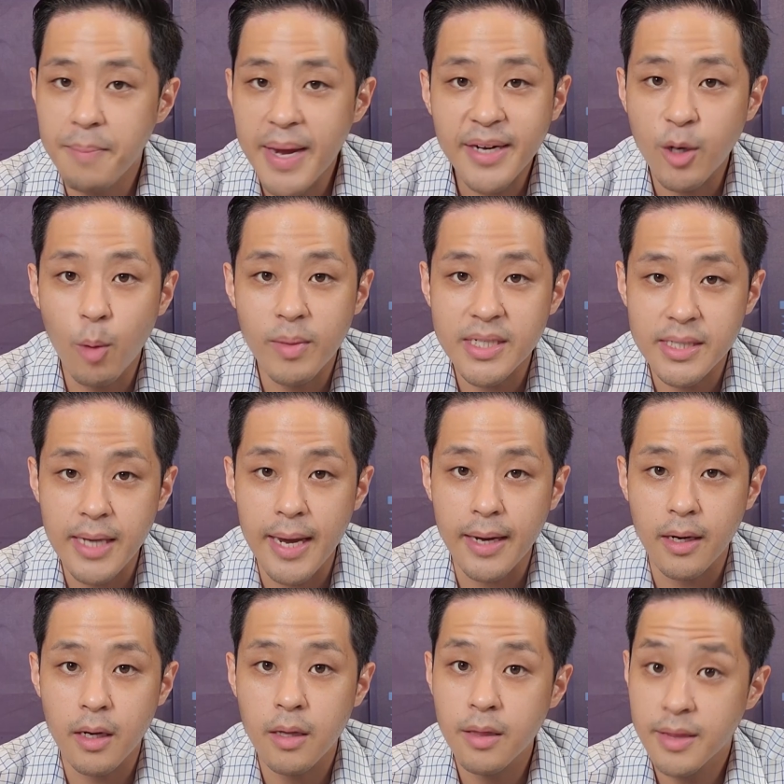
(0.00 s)
And make no
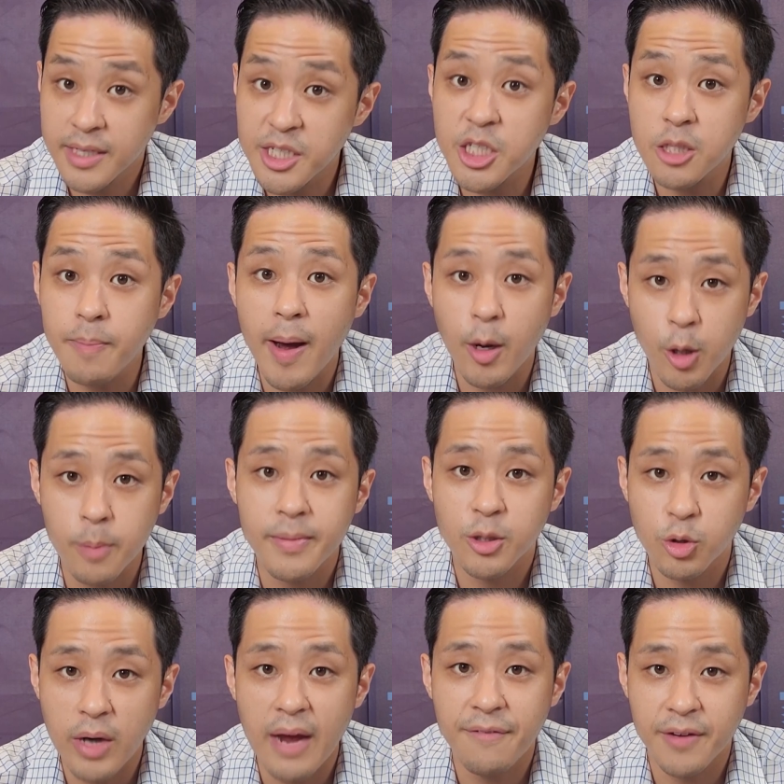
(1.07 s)
mistake, this is about
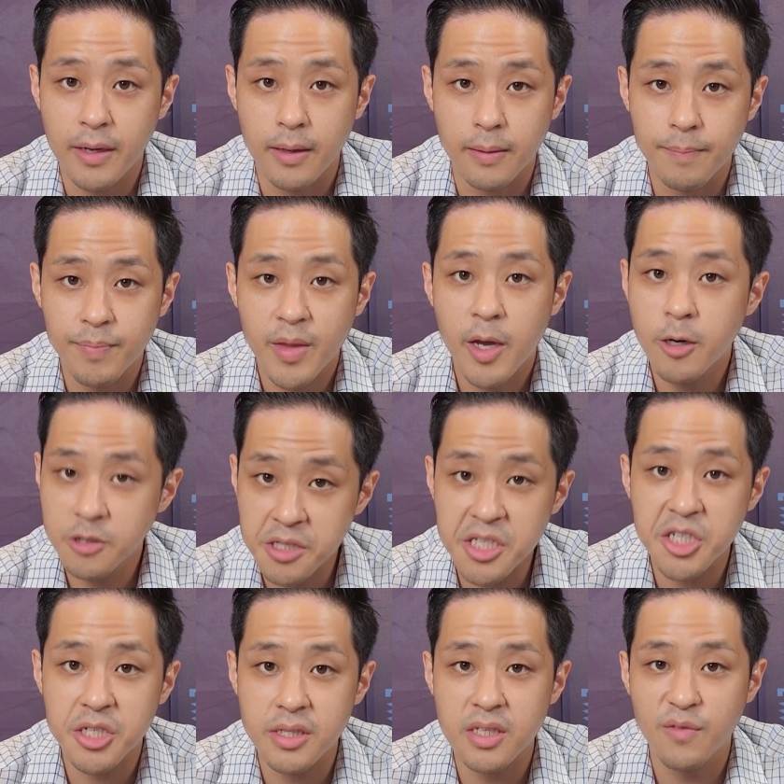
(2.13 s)
human trafficking. Here's
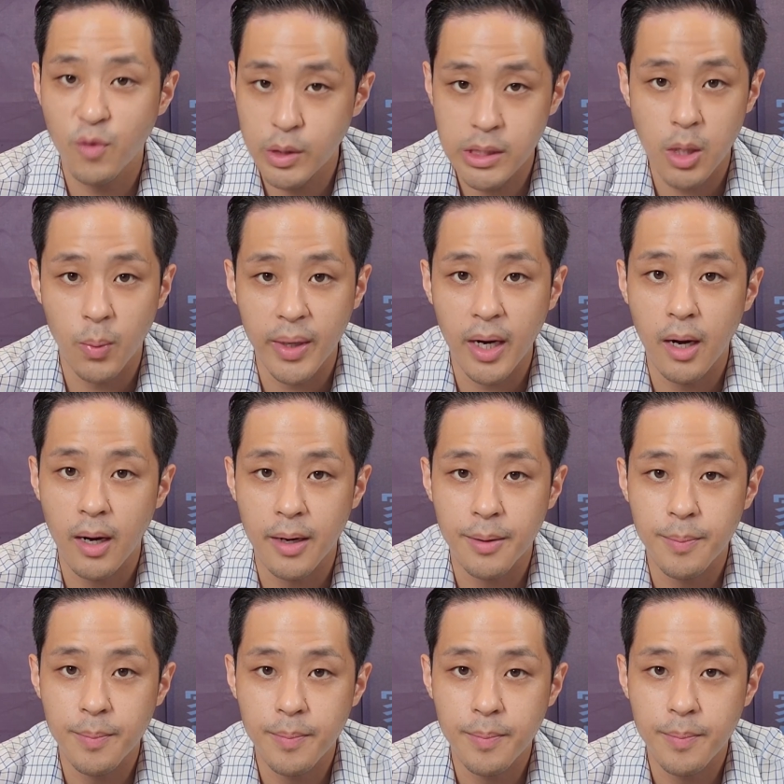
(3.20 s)
the gist of what's going on.